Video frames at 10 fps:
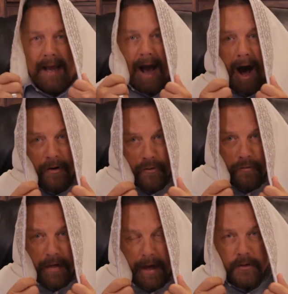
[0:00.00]
under
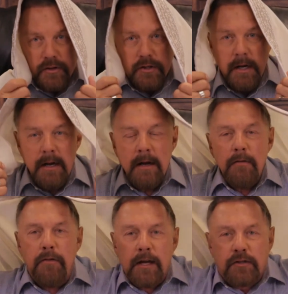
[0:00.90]
this,
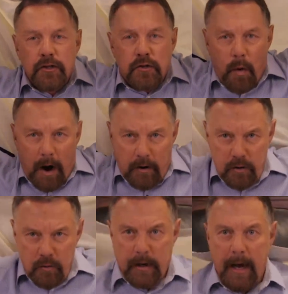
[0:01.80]
this is where
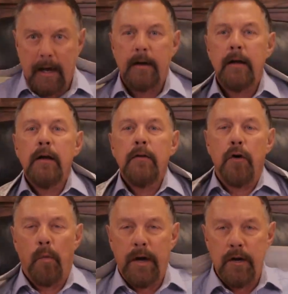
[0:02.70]
you get the
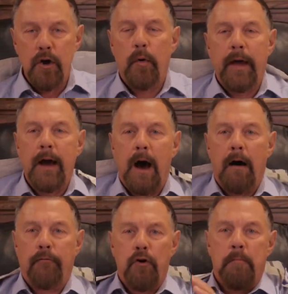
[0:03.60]
renewing
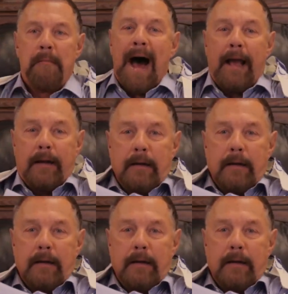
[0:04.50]
of your mind.